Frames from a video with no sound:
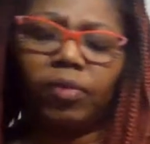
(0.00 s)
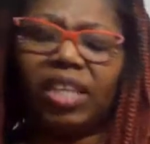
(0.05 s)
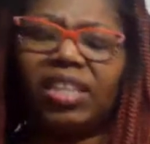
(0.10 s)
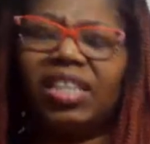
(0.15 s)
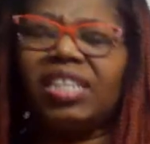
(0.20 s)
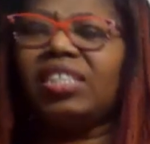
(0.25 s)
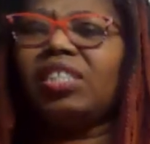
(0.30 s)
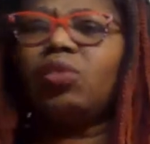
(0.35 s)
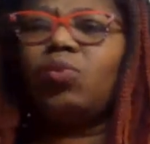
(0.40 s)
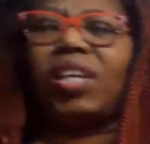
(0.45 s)

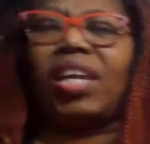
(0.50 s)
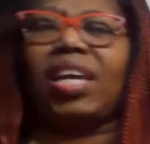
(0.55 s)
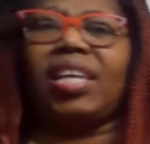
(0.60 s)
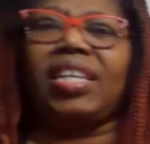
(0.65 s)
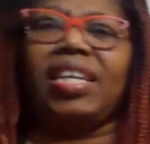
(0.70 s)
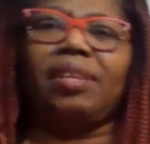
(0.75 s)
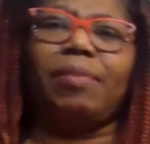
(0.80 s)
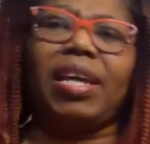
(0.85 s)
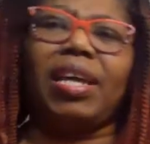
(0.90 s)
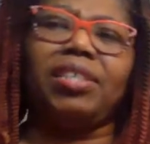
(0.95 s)
this is what I
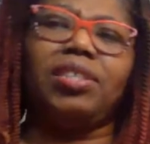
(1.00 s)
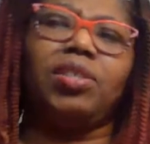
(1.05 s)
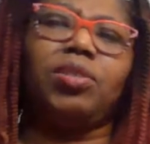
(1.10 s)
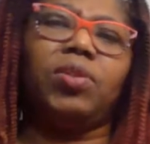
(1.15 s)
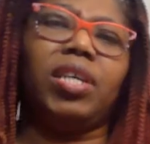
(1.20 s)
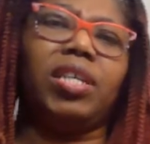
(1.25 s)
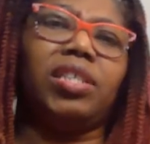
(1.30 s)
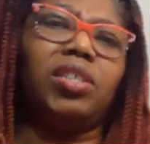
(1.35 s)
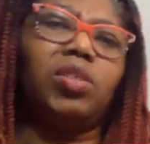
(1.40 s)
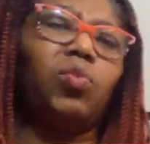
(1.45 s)
tell my
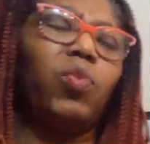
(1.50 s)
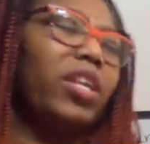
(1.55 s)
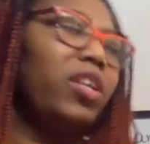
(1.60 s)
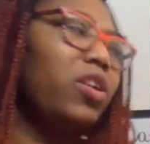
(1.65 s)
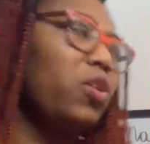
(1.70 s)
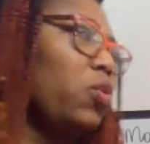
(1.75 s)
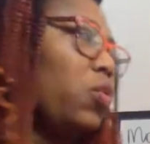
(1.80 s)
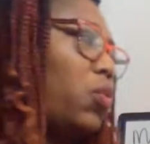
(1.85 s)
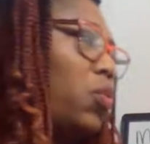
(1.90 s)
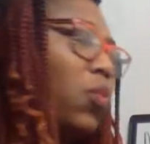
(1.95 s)
students. When
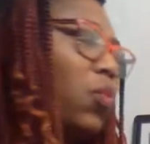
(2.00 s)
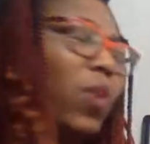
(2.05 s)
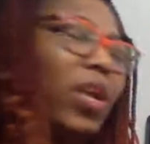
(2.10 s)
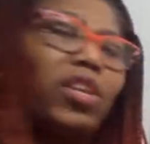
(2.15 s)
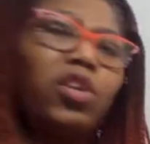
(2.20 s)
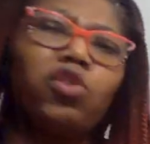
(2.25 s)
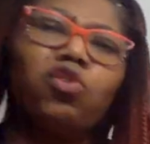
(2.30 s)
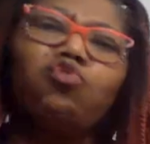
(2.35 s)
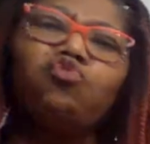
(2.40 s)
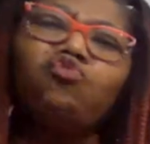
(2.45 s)

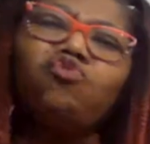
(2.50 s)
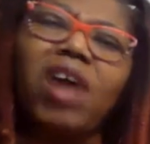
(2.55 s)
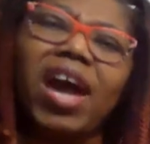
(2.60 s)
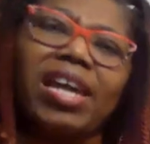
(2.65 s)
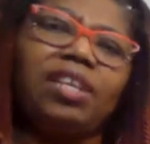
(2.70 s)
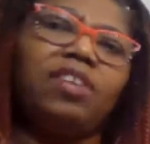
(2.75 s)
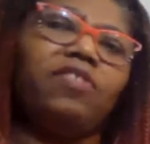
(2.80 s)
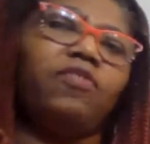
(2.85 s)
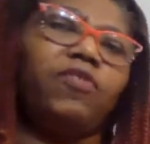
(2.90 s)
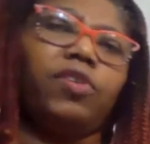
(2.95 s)
you
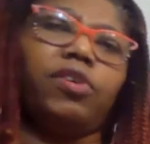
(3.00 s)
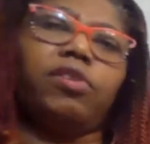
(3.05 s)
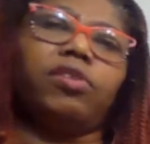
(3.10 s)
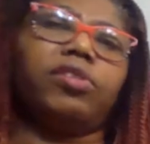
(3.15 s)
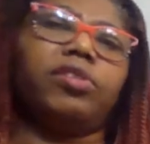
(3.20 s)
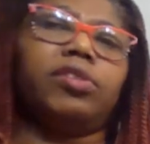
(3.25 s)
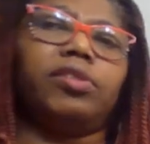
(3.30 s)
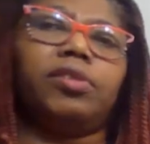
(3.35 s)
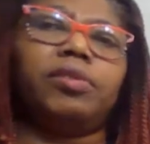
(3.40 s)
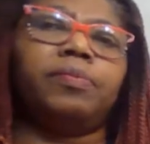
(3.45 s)
write
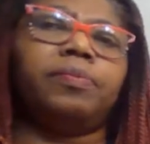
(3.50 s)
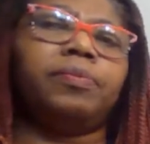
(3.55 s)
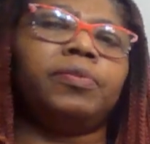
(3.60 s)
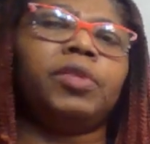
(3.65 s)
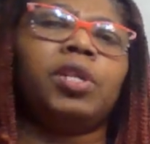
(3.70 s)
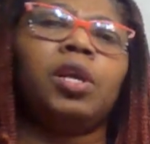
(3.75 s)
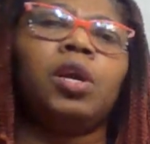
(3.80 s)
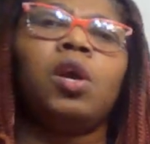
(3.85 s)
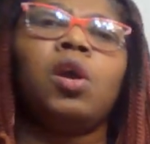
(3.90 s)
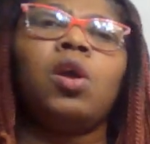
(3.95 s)
first,
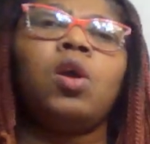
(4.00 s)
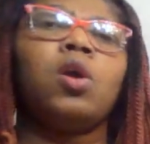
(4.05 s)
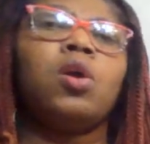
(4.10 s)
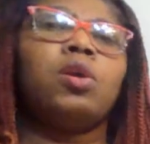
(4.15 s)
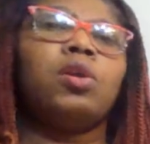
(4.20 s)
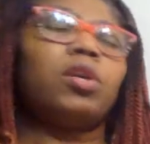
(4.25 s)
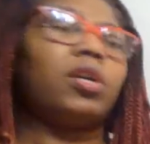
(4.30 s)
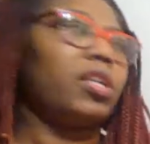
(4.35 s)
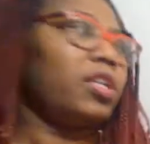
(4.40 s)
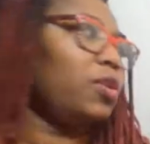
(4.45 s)

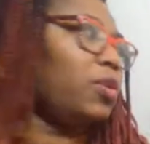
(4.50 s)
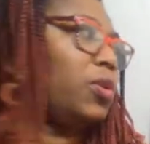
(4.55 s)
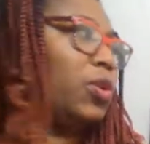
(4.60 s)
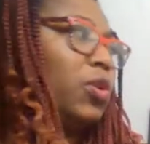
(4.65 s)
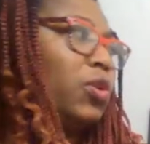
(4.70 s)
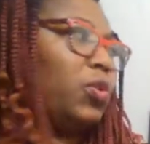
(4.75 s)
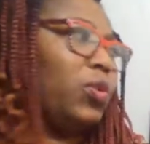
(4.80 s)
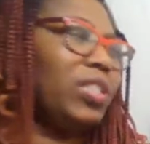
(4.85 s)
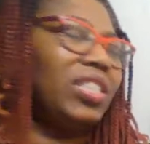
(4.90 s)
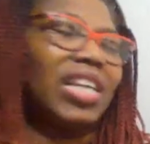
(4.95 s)
you
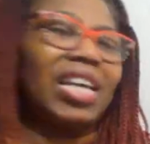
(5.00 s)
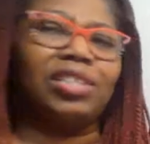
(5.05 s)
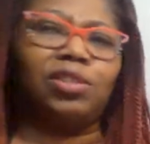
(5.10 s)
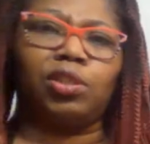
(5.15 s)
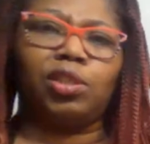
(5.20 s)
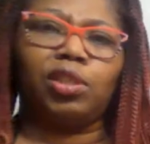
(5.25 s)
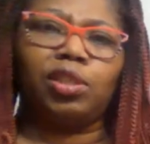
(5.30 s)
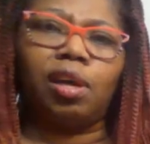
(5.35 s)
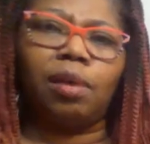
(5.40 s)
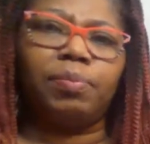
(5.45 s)
notice I
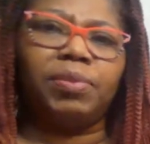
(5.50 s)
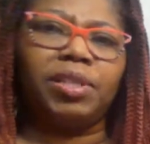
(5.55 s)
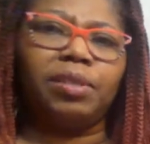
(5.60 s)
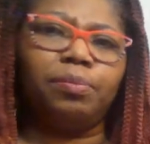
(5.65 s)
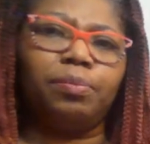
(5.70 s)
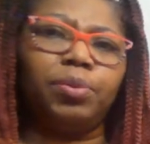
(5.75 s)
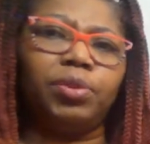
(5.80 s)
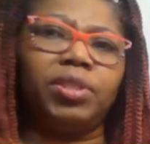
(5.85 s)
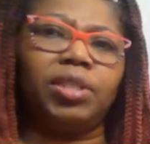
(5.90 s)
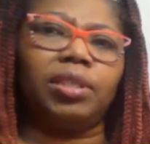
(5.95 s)
just stopped
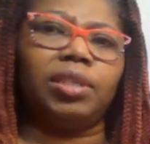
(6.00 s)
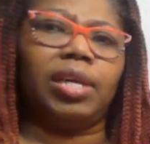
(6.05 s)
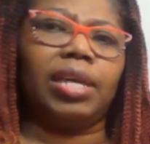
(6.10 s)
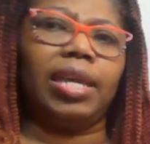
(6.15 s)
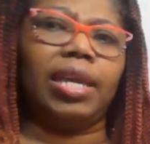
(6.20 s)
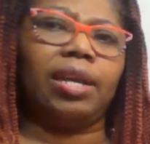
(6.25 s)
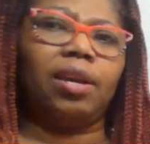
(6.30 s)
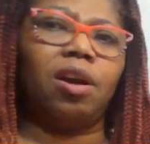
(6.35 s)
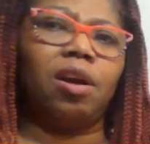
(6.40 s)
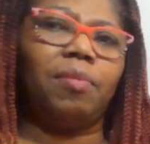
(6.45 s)
and put
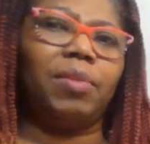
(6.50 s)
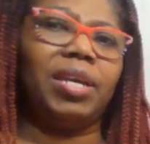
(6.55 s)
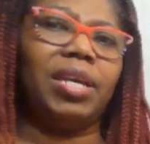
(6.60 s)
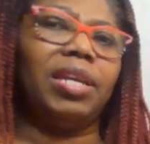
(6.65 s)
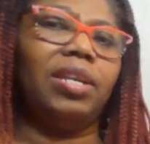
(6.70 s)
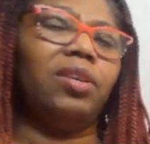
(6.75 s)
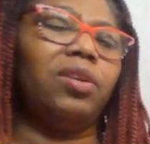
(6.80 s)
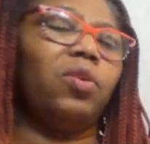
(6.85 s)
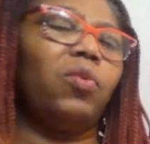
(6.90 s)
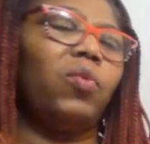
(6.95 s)
a comma
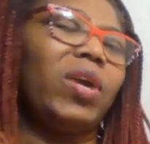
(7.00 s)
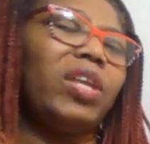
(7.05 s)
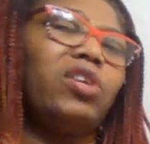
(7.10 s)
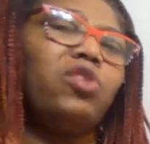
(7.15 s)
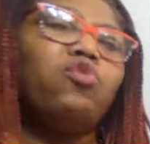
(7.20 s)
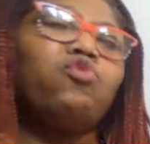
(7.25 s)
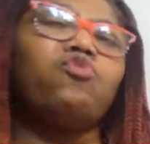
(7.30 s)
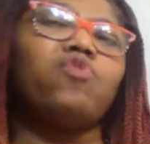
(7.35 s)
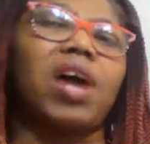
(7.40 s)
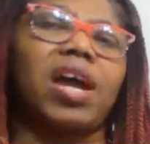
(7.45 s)
in. When
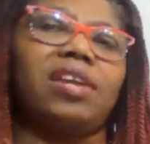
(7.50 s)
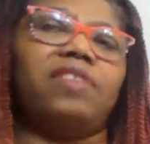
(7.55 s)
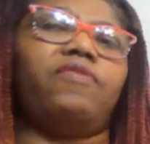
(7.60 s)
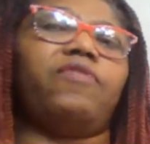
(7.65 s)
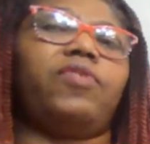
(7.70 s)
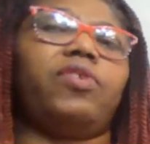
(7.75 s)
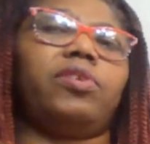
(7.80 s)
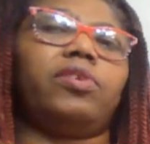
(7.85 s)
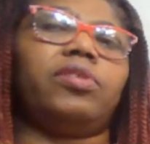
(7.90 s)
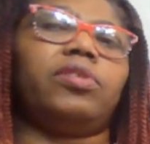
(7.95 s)
you write
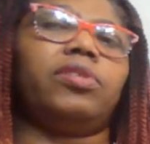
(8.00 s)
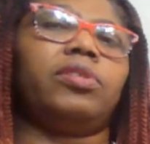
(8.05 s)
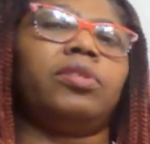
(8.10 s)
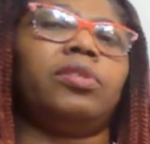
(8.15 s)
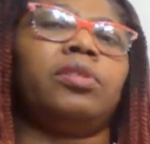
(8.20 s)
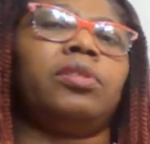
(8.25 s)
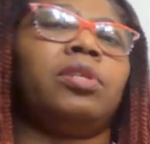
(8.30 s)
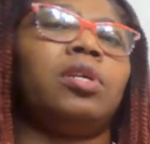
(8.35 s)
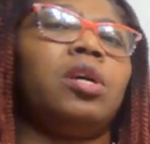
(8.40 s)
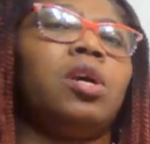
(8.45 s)
first,
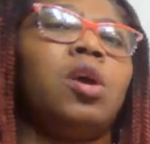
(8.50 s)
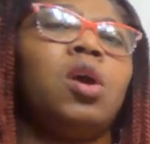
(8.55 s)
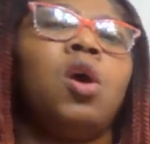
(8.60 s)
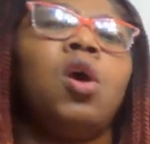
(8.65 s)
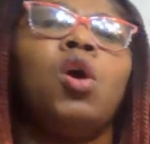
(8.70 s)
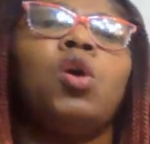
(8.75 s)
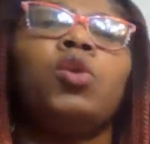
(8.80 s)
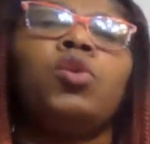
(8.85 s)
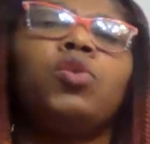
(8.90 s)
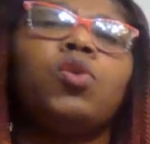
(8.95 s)

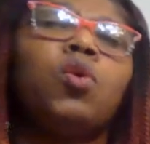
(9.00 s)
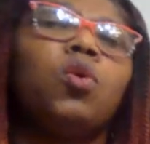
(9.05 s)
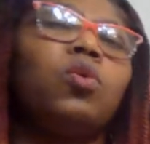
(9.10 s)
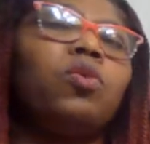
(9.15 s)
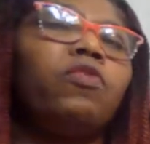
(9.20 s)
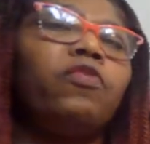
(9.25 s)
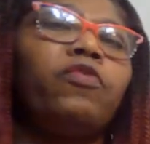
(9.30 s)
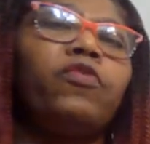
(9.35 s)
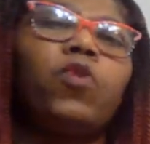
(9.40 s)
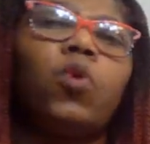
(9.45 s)

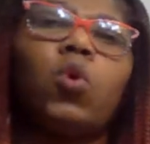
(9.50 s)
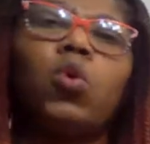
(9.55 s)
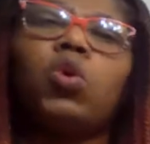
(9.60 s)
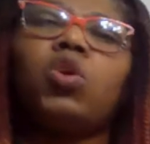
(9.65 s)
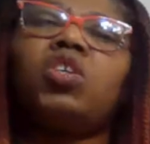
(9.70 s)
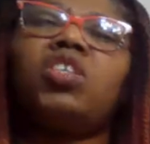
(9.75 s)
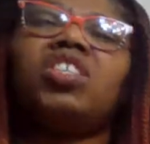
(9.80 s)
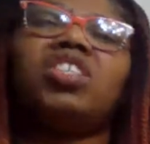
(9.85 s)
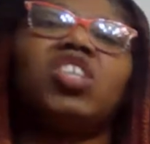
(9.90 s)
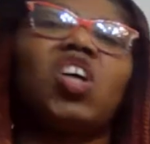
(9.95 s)
don't
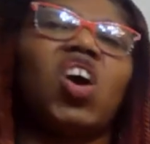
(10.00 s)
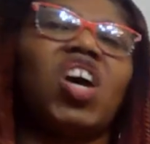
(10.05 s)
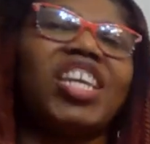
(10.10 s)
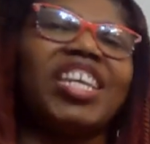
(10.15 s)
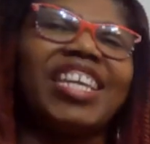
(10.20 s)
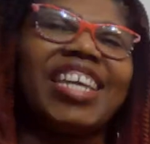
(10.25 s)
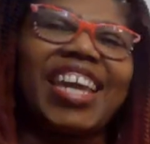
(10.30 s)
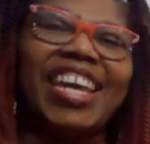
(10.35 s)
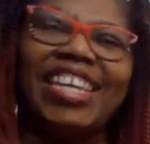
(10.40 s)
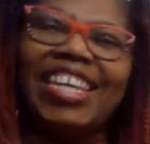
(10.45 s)
focus on
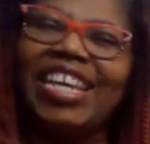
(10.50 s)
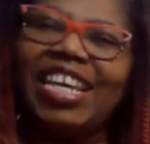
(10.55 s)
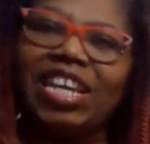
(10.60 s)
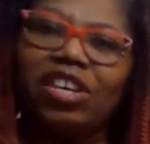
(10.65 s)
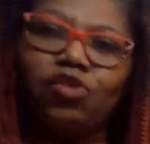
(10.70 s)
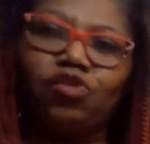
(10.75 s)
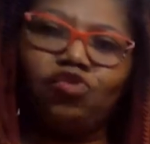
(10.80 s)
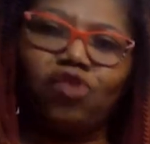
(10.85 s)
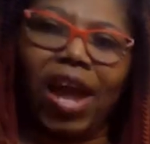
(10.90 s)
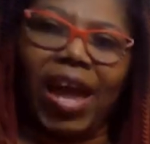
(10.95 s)
getting
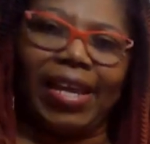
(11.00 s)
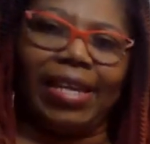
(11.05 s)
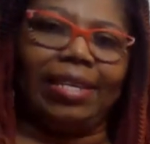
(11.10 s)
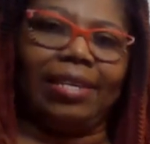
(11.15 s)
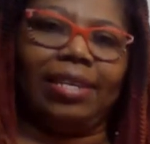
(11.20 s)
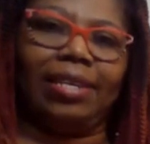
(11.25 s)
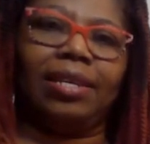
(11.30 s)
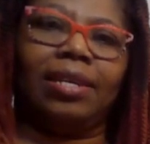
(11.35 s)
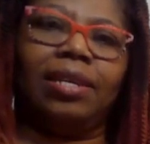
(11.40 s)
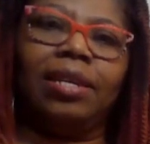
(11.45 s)
it
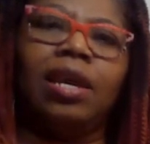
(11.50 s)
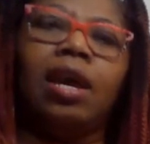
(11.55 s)
right.